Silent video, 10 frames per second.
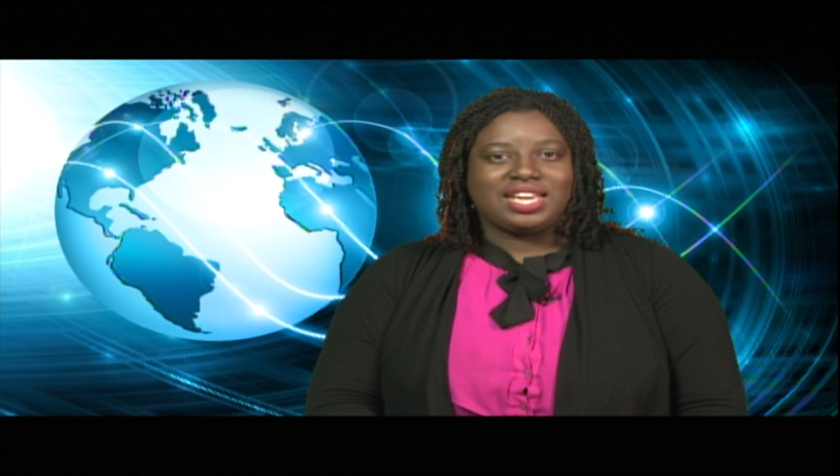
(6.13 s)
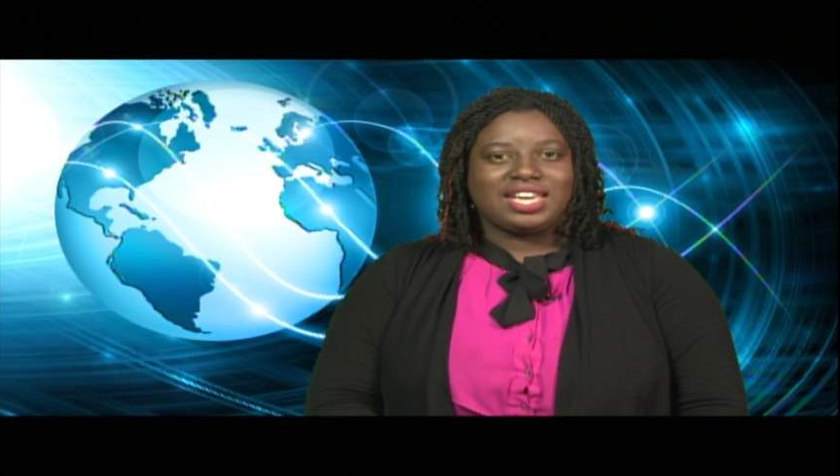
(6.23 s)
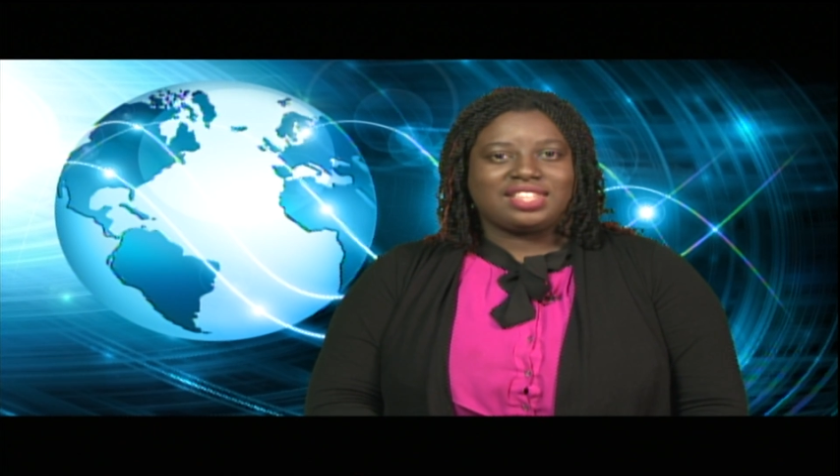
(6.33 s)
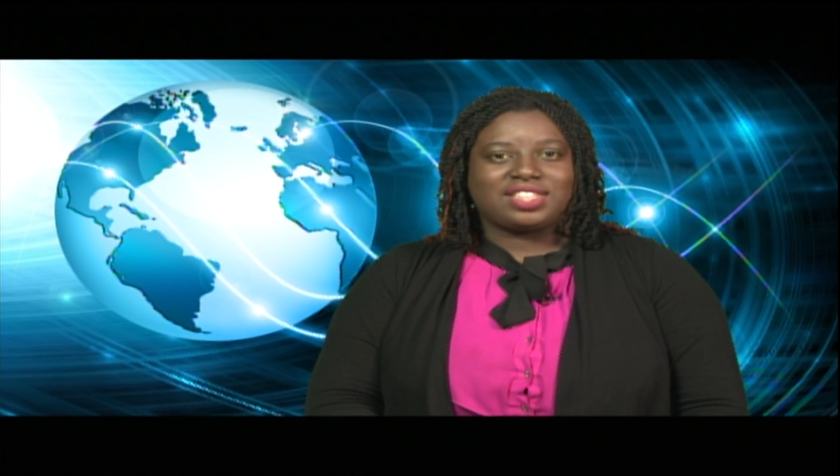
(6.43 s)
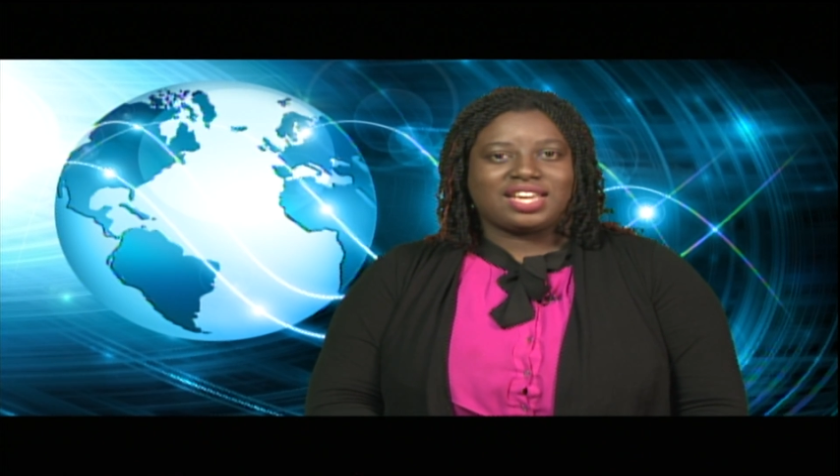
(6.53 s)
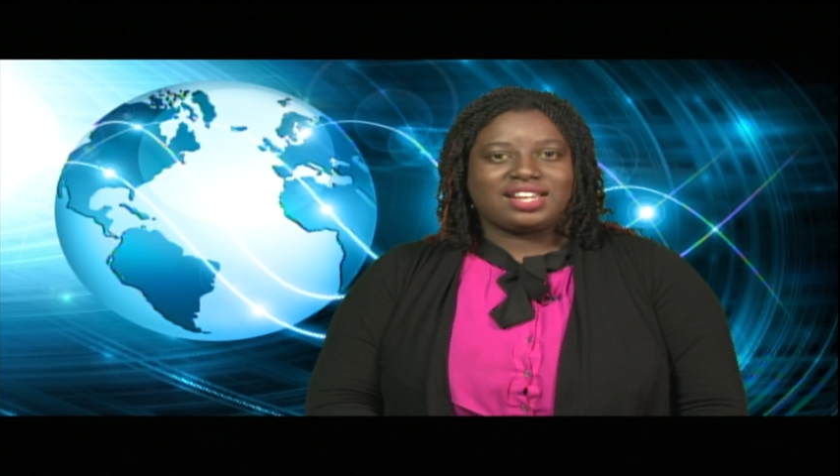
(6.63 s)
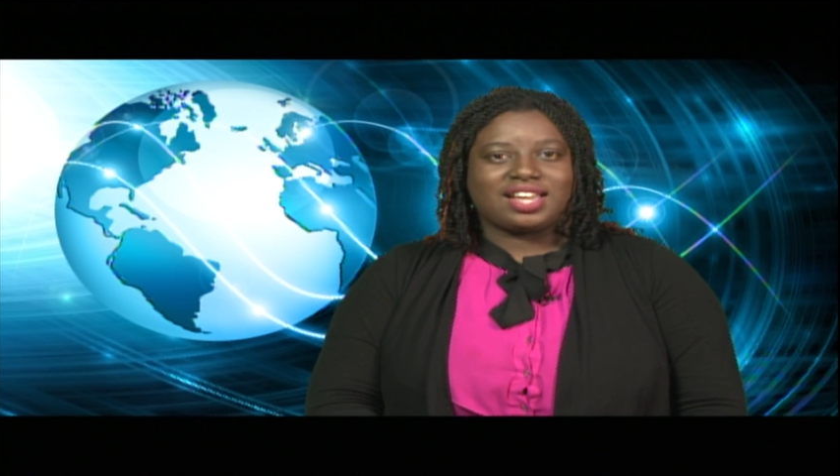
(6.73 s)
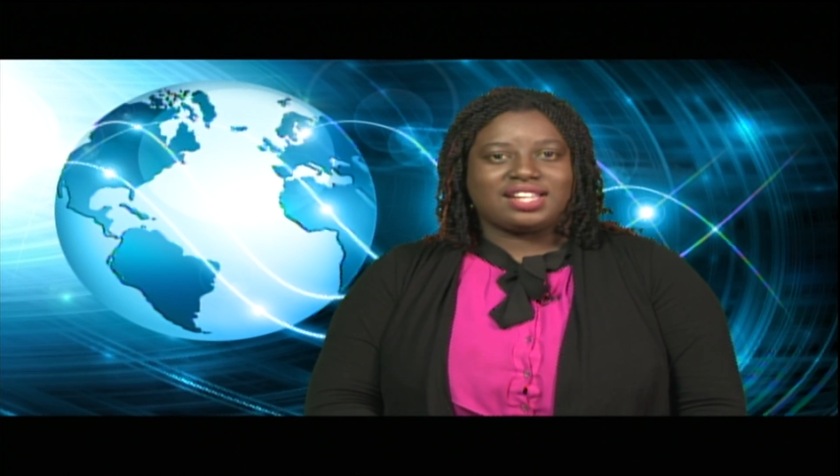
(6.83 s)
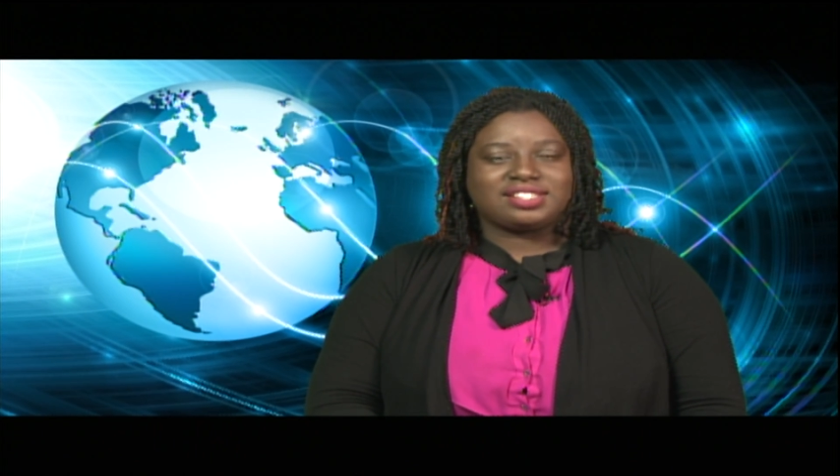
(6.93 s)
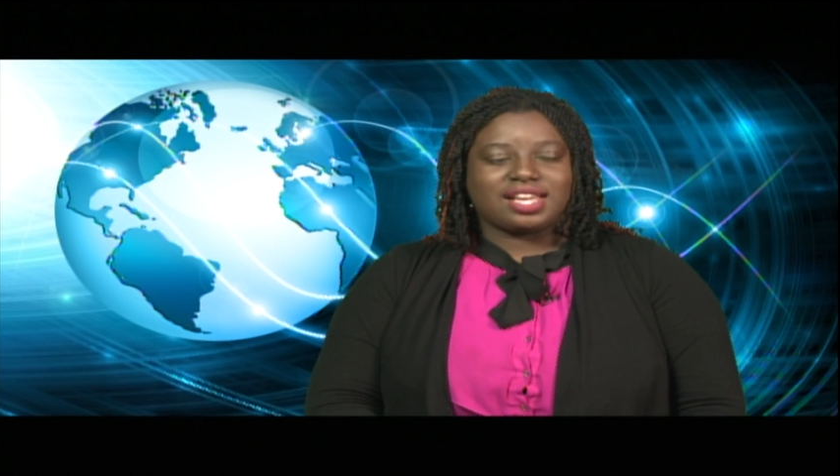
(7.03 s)
In the
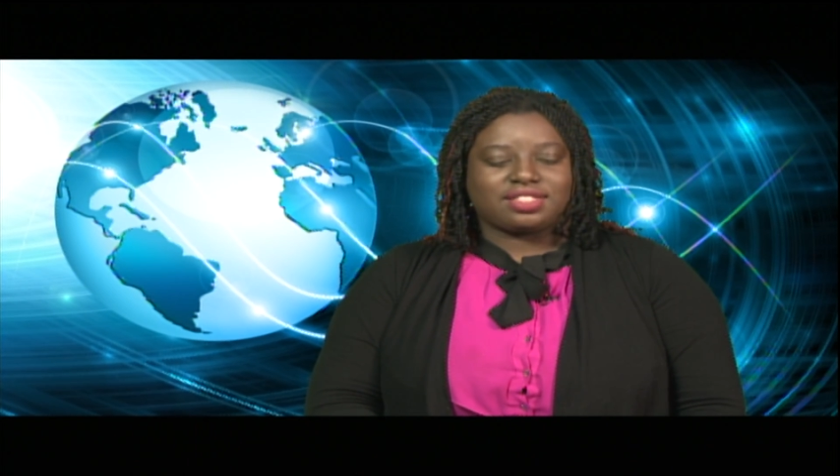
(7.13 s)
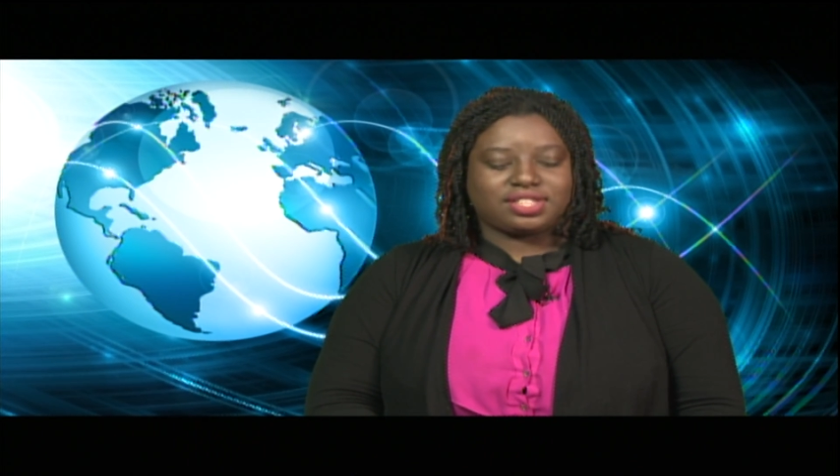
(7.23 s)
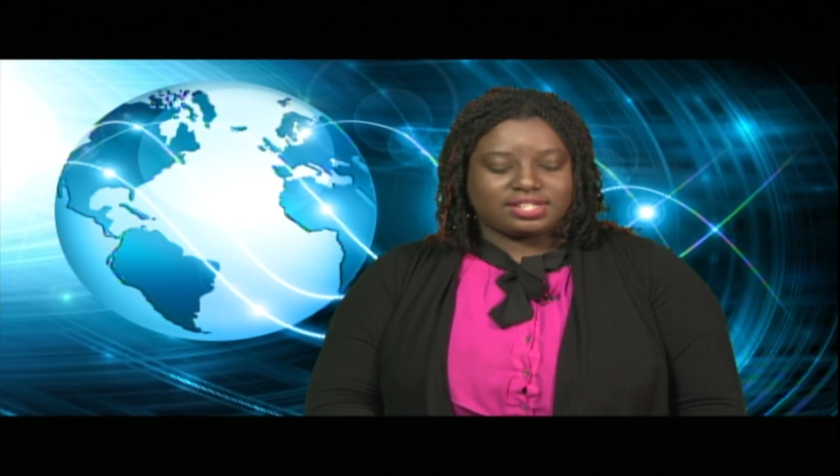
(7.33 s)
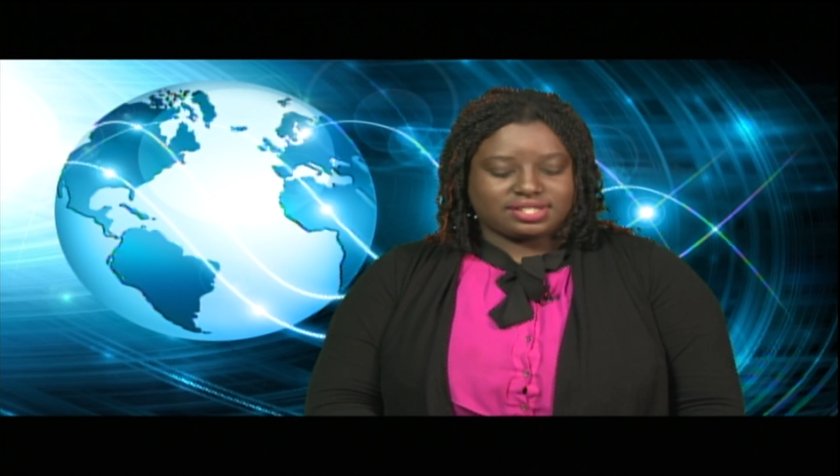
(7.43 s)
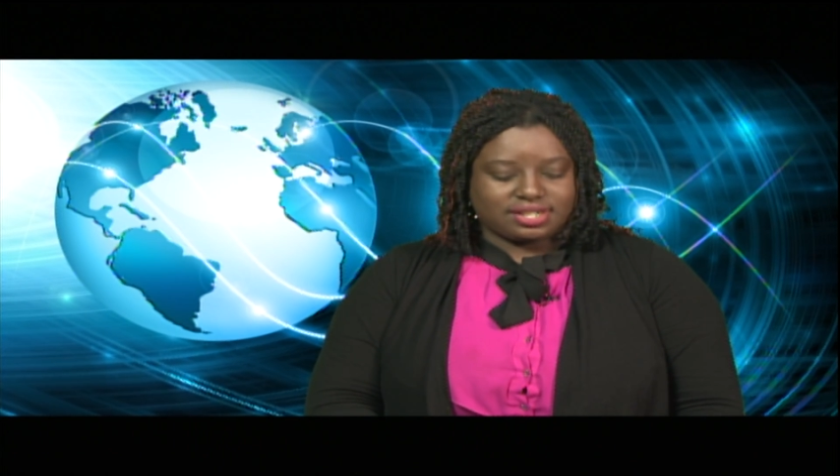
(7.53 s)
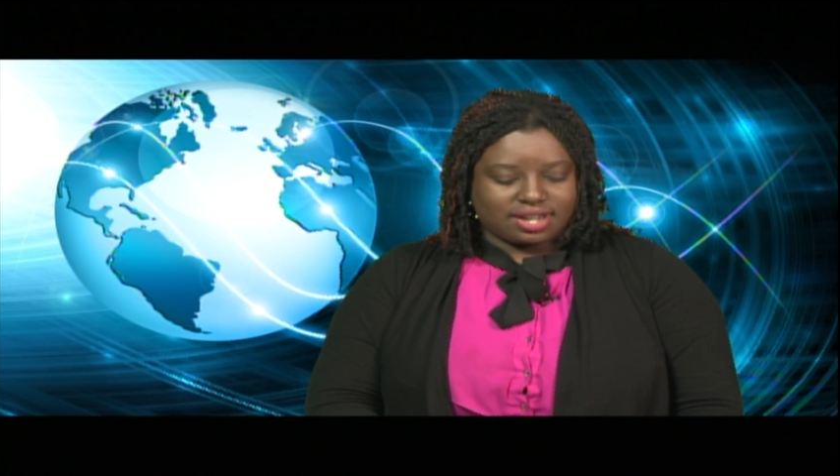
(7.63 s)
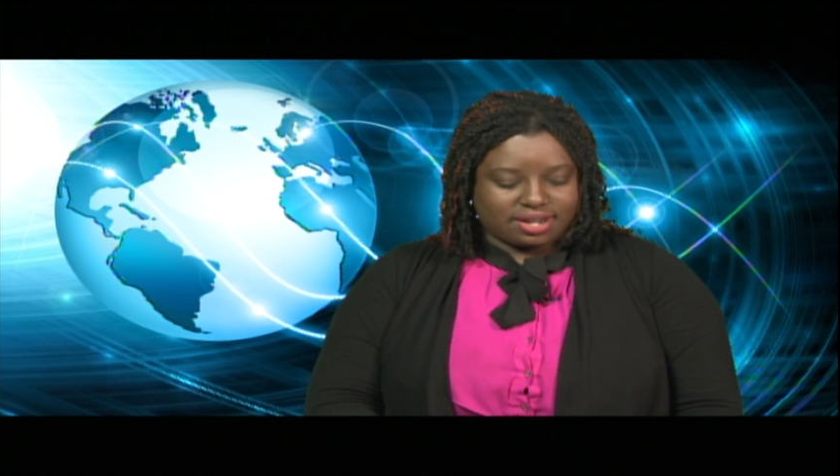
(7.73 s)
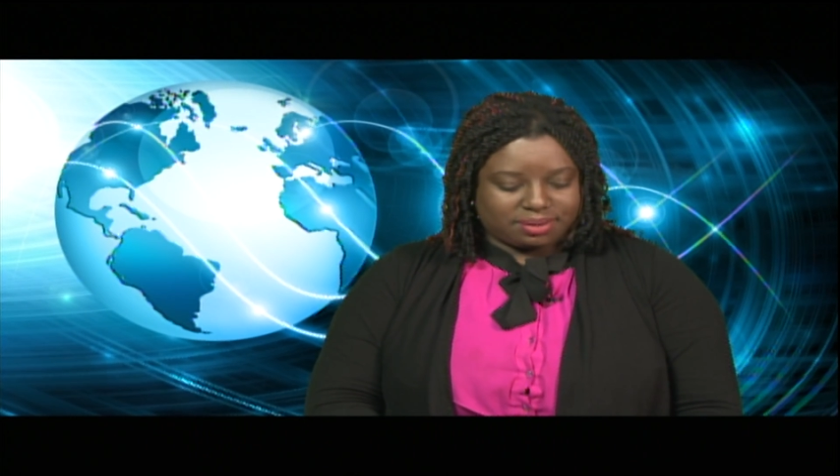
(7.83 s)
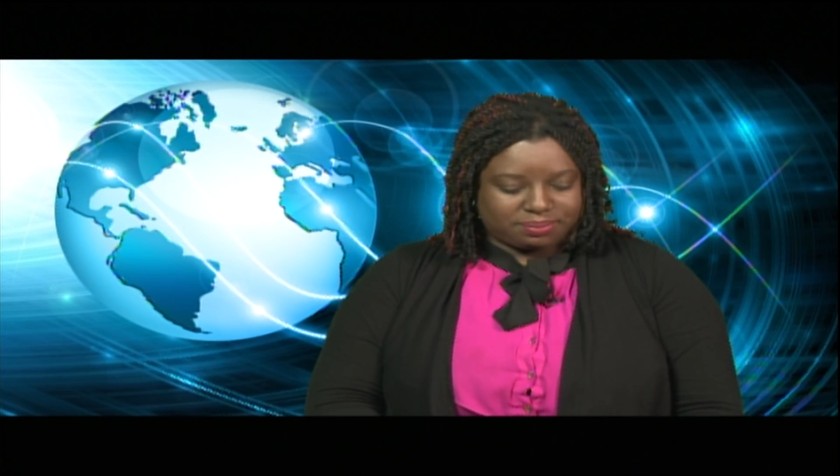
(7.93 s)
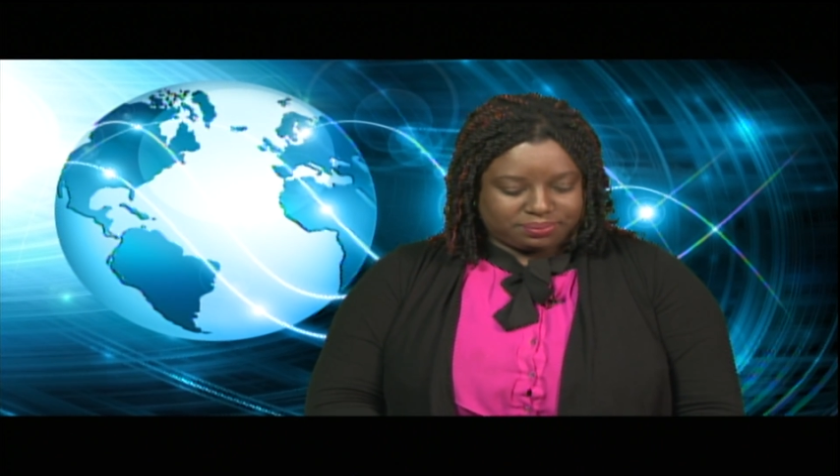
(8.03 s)
headlines at this
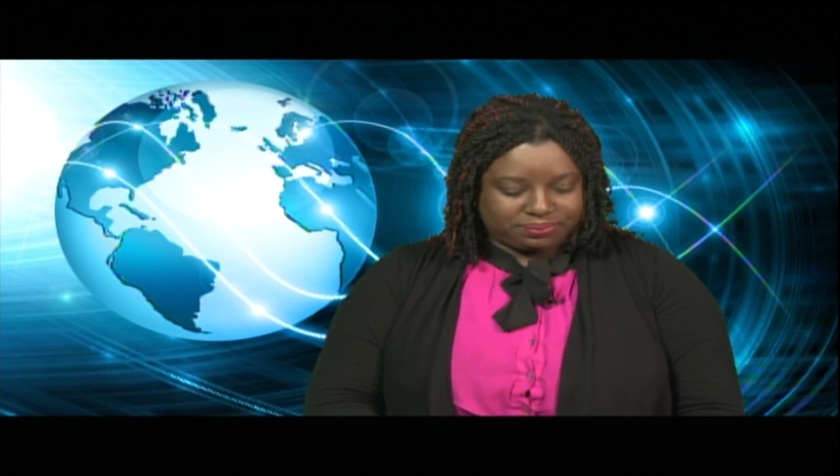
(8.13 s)
time,